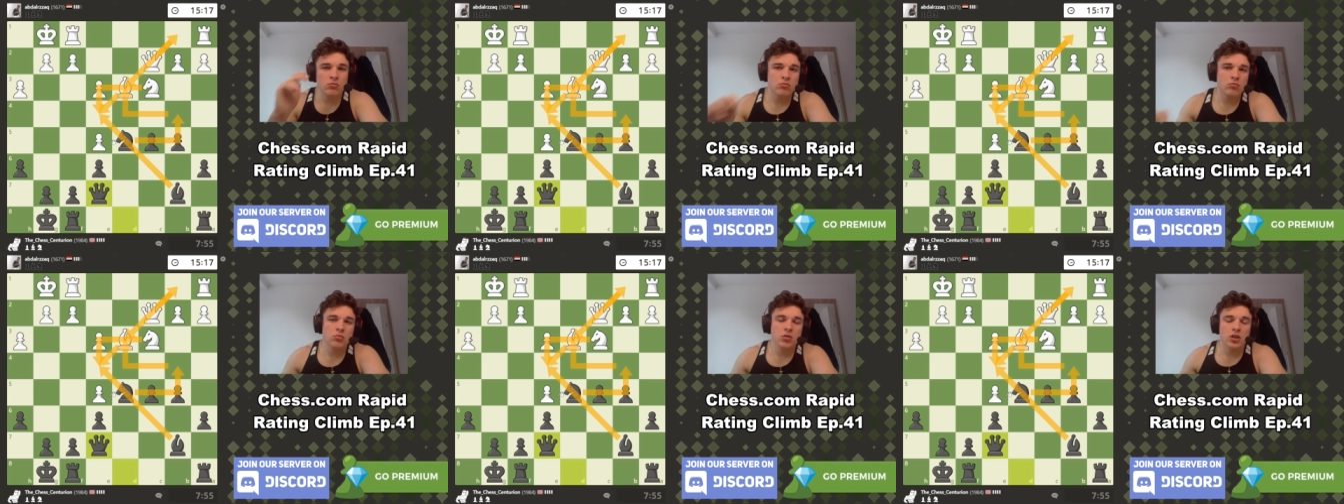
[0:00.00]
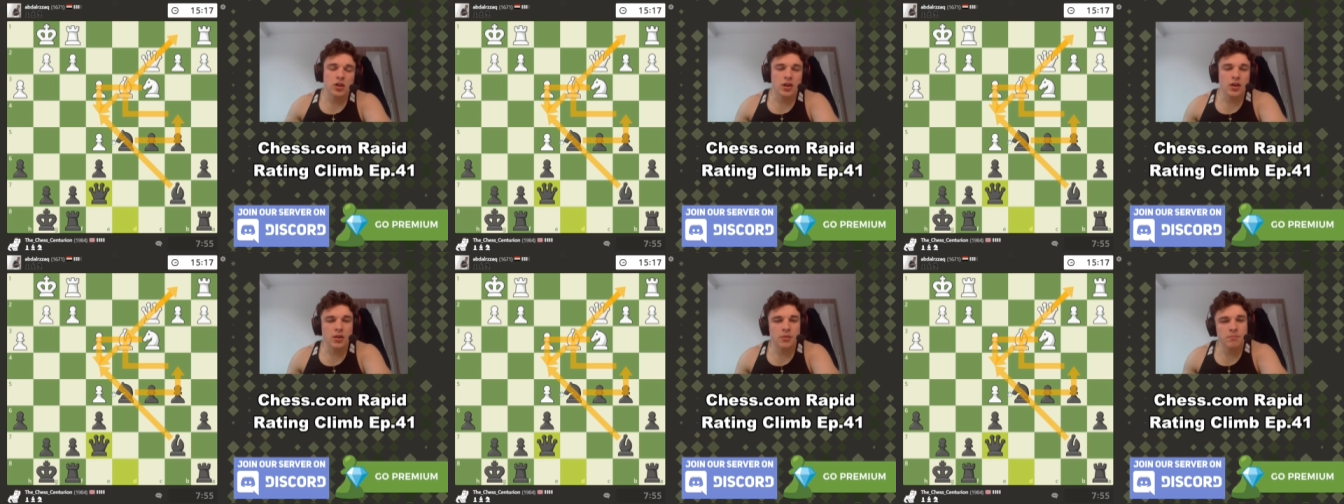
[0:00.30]

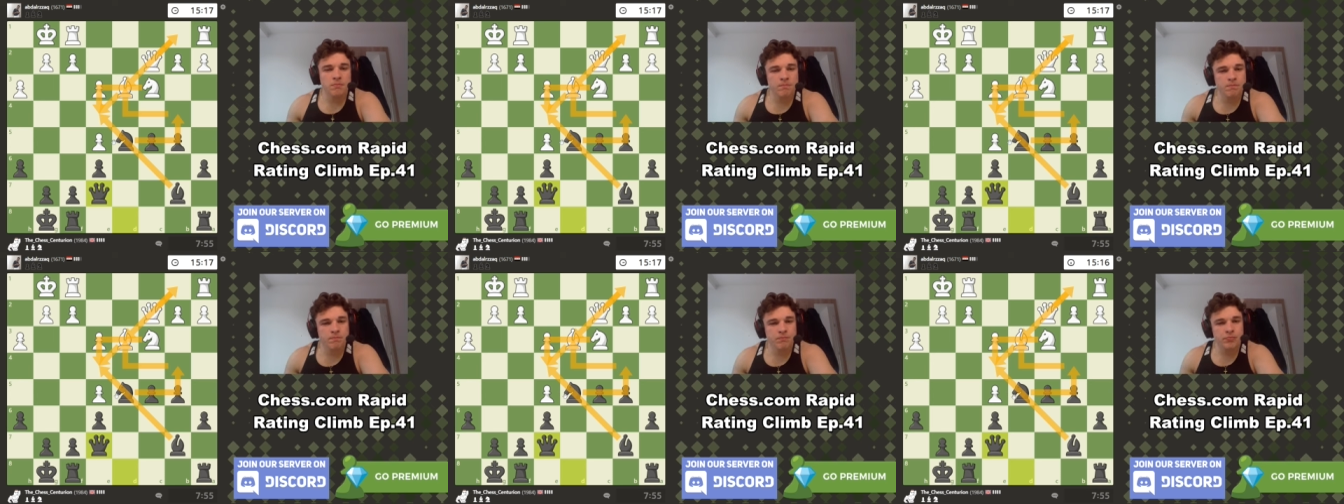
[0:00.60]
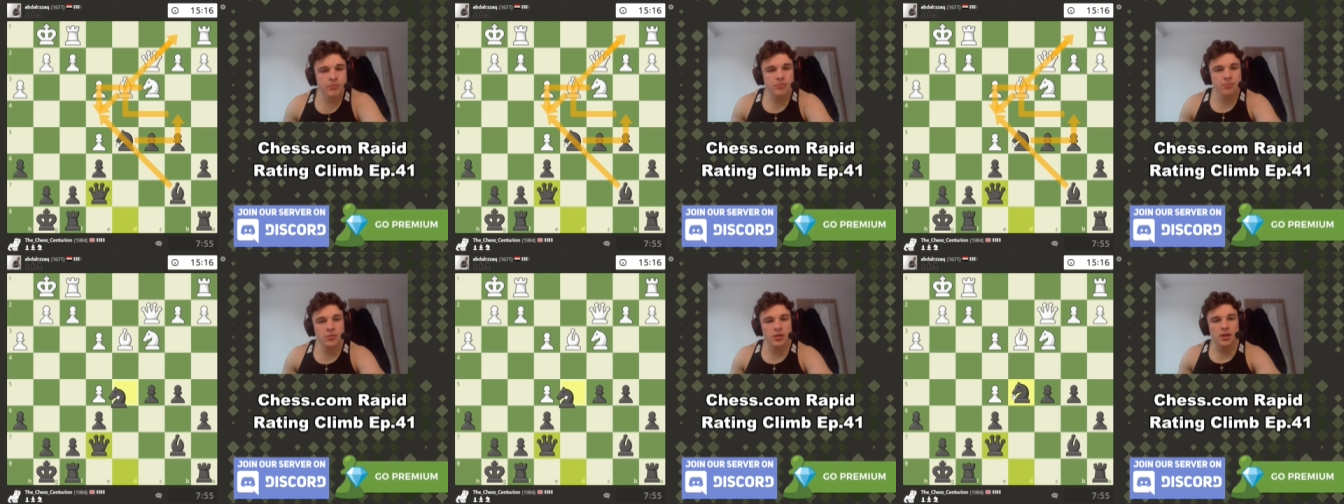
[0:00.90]
Okay,
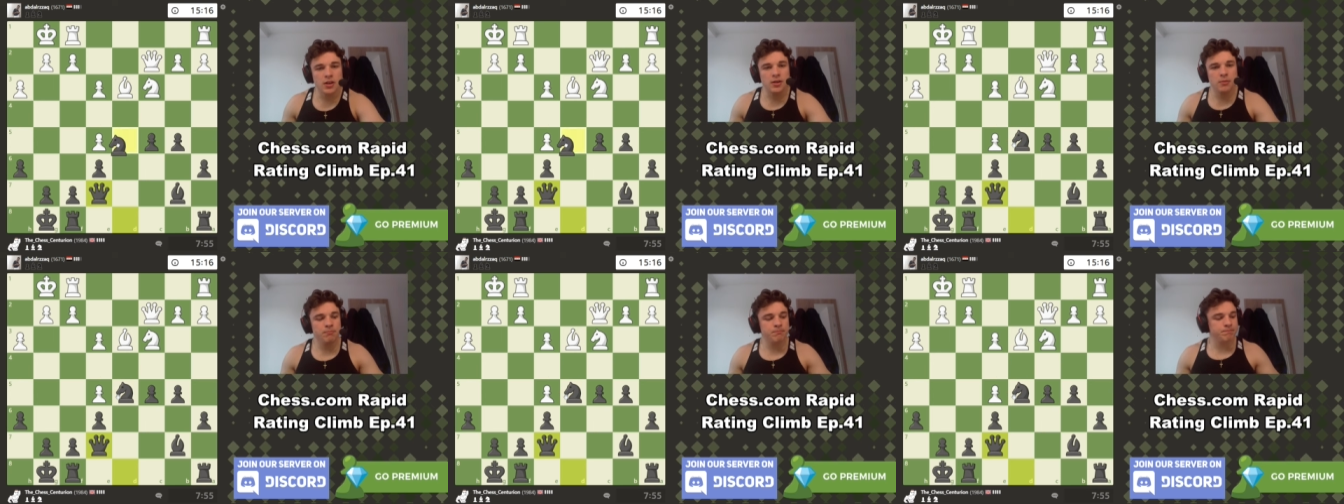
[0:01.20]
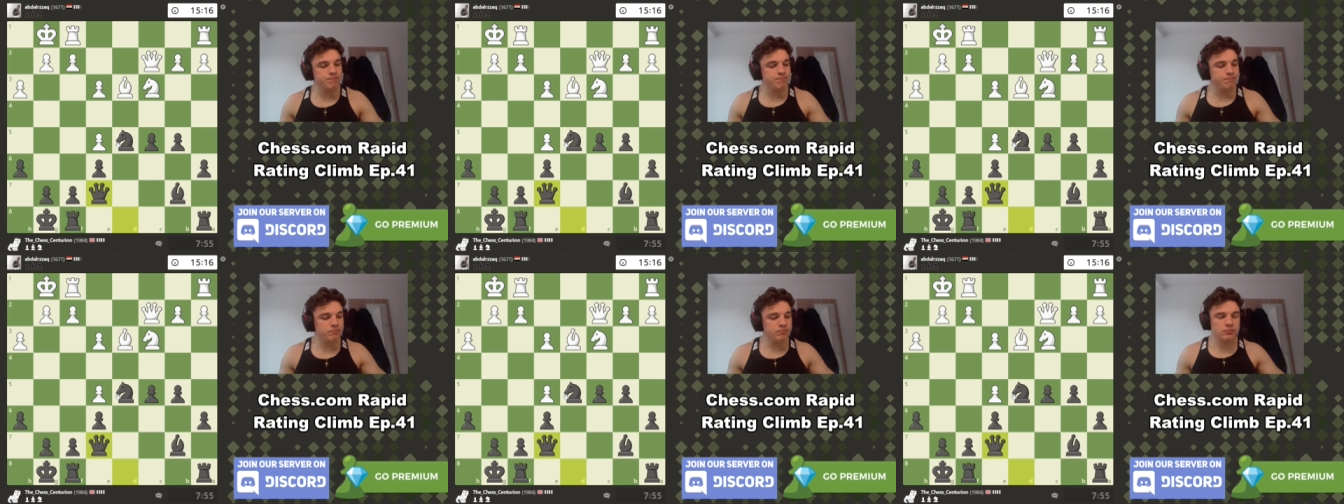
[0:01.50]
okay.
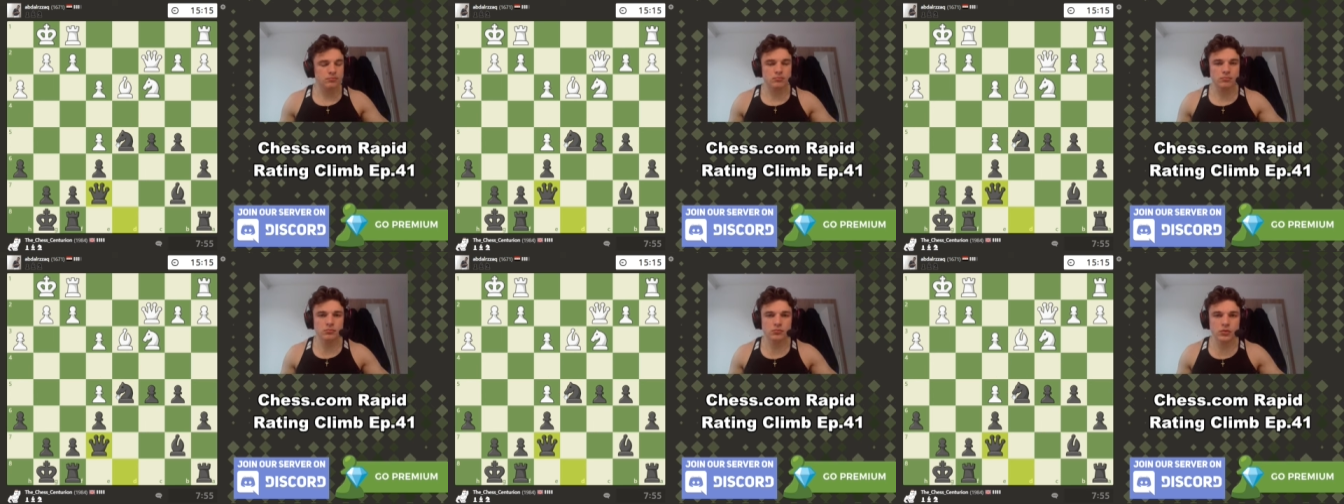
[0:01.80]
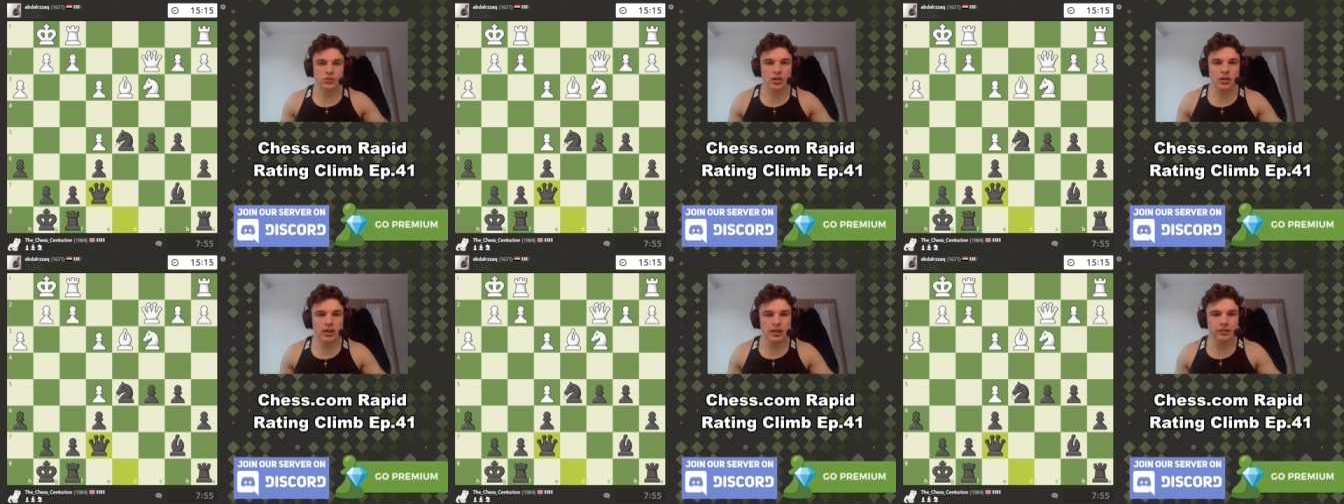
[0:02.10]

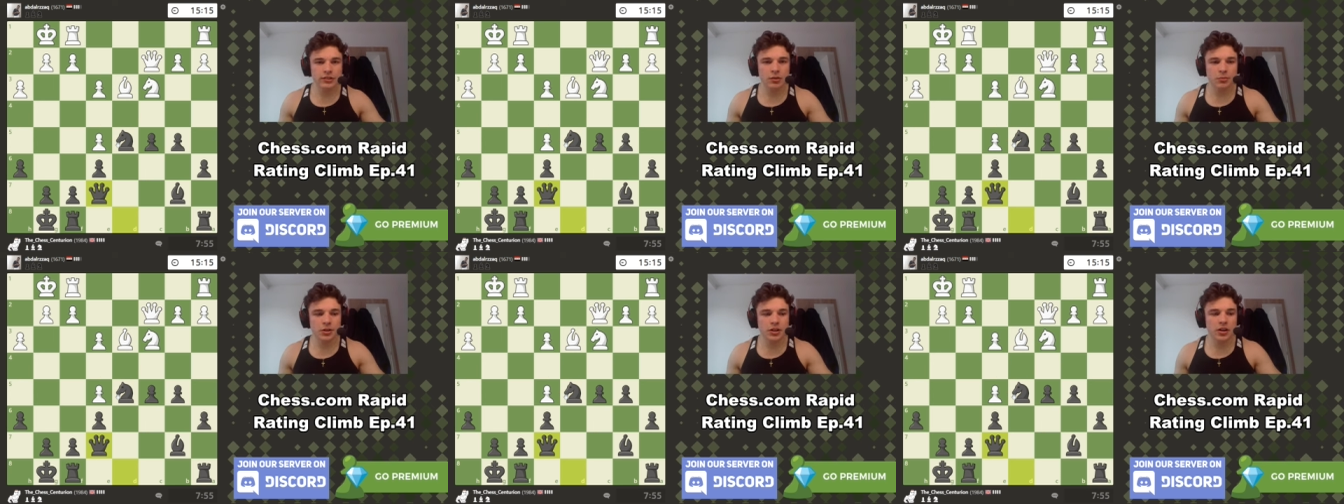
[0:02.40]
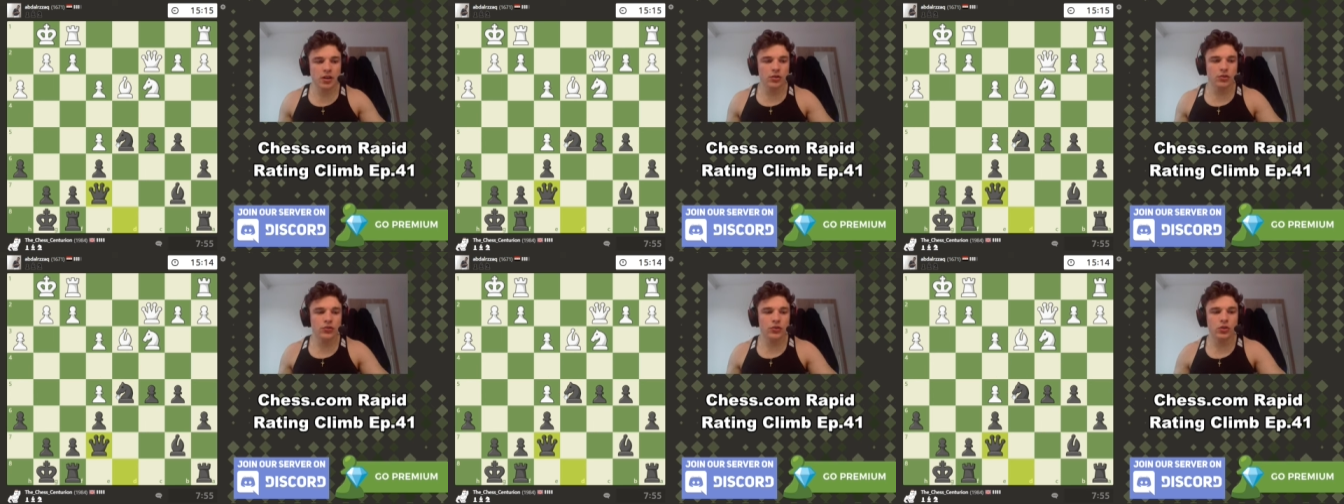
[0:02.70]
Let's see what he
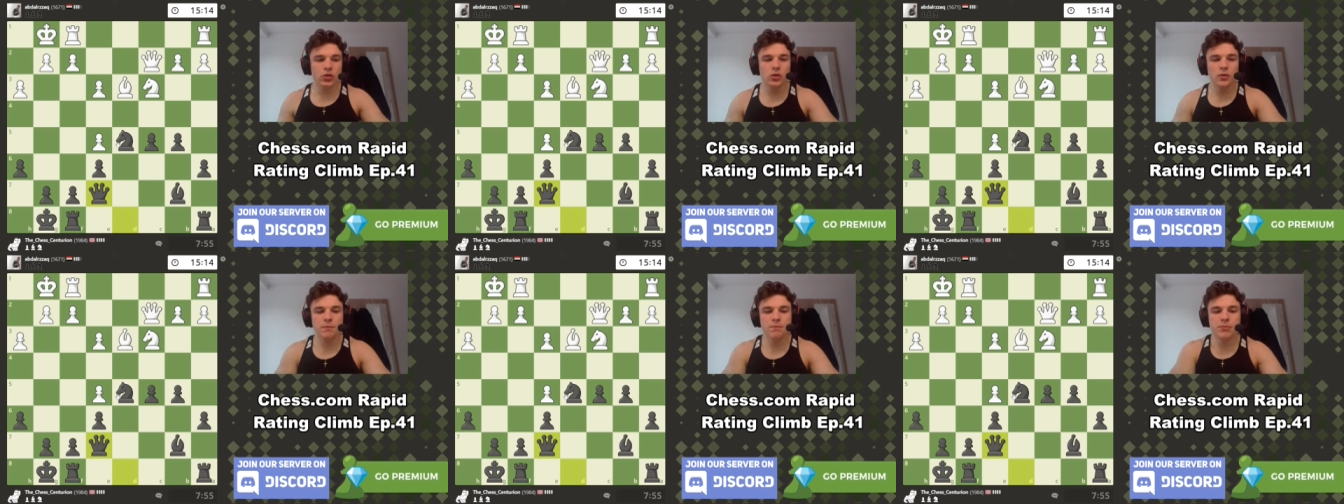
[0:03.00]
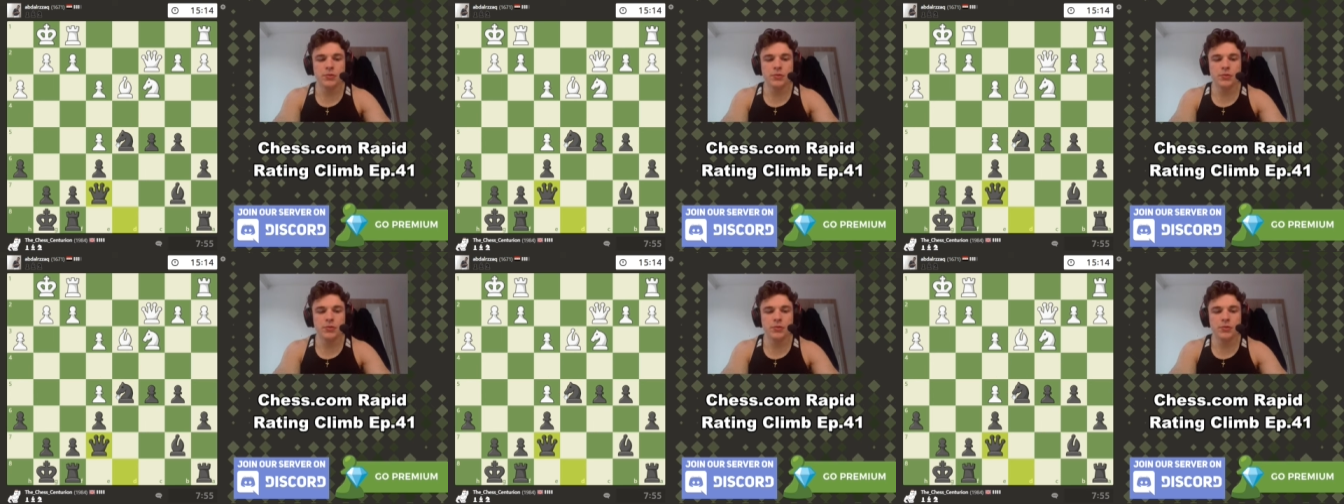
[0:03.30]
goes for.